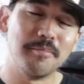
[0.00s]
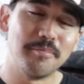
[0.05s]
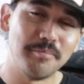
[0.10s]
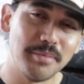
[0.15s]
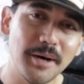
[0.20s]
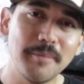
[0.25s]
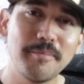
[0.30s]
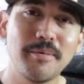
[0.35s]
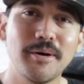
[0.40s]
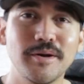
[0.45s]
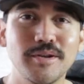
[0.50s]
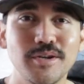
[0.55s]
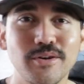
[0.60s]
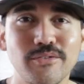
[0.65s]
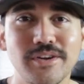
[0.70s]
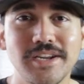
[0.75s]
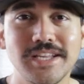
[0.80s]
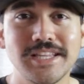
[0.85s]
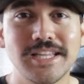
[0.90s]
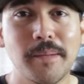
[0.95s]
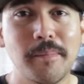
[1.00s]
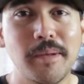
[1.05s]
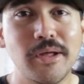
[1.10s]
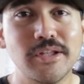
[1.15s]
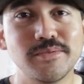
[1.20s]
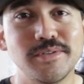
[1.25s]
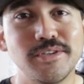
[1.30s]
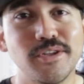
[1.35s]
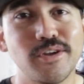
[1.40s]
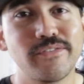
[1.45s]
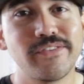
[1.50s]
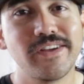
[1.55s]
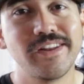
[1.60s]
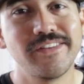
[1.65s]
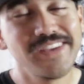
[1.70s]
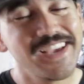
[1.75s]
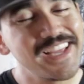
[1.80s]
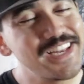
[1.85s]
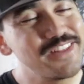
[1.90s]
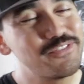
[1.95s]
bump on over and hit that bell to be notified
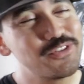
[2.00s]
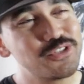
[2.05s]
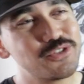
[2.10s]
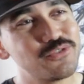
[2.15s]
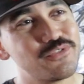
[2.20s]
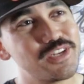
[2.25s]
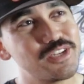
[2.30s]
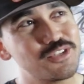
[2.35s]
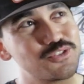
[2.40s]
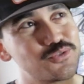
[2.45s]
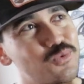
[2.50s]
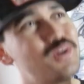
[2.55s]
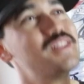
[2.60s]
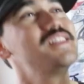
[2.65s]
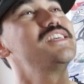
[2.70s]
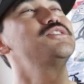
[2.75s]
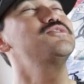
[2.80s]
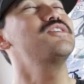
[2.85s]
of any future videos when they